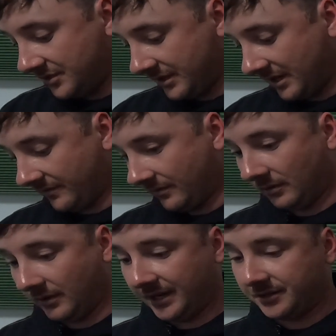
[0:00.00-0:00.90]
jigging for
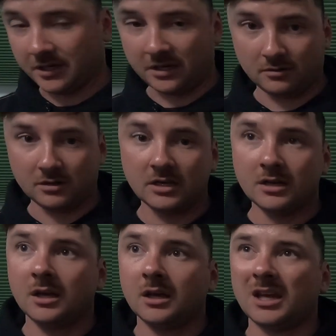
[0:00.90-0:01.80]
a lake trout,
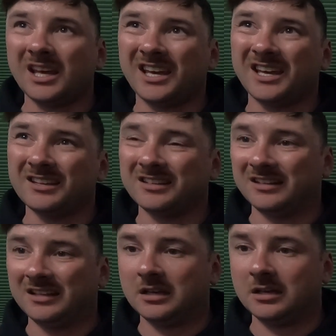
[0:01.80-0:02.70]

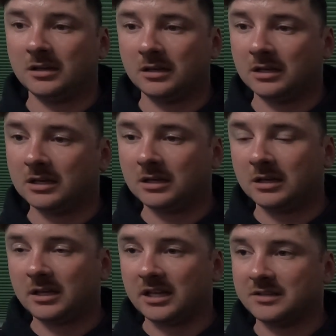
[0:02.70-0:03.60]
and
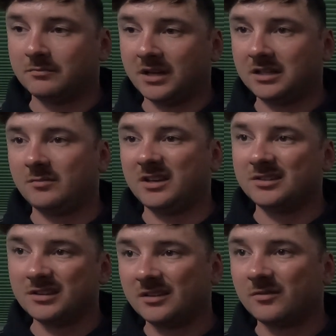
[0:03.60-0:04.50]
It's meant to be
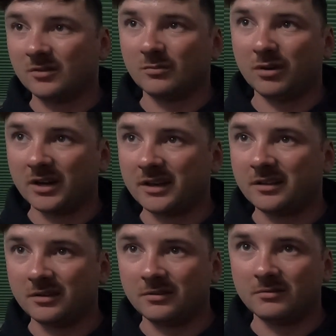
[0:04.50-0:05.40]
jigged for pike
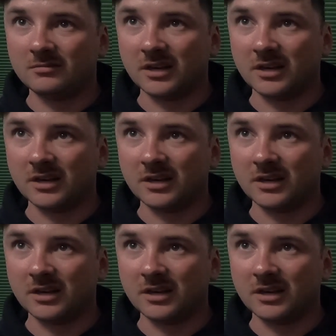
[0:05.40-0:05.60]
too.